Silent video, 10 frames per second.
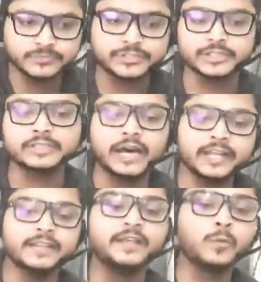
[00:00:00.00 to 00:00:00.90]
She
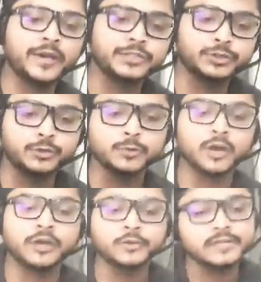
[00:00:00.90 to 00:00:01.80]
studied and then went to
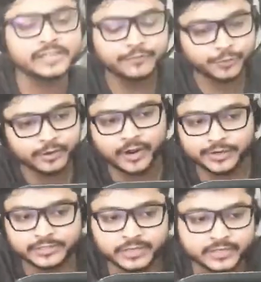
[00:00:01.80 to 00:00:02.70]
USA for her
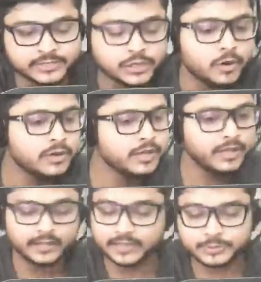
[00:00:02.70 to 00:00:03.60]
higher studies. So
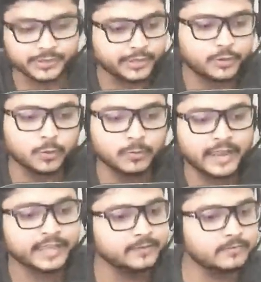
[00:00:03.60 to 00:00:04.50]
that's really cool.
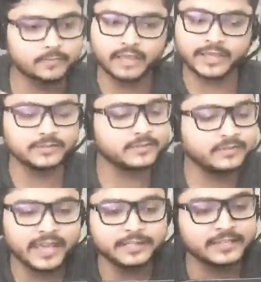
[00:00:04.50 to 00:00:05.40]
I can
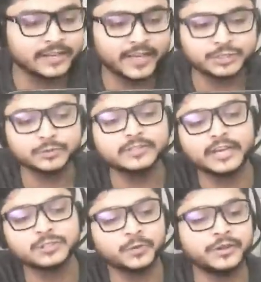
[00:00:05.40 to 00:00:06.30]
get you in
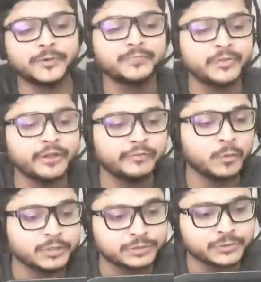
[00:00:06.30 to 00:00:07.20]
touch with her, if you
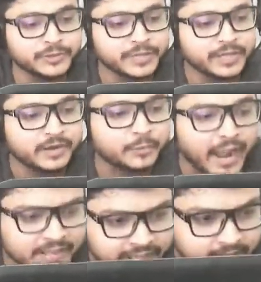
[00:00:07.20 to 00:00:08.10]
want to.
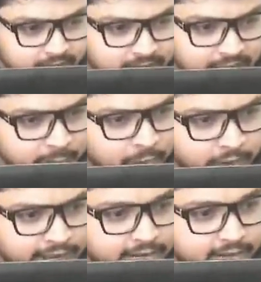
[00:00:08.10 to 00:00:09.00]
Riley, am I
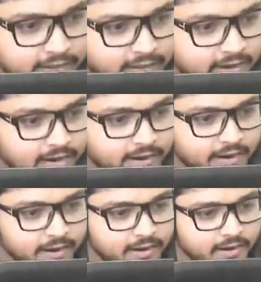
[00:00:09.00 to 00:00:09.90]
right?
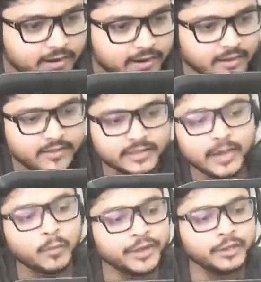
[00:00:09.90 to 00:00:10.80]

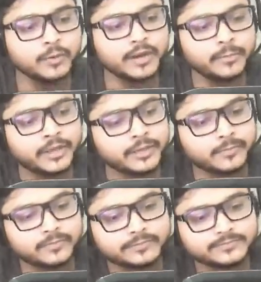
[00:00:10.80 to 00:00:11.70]
Yeah. What do you want to become?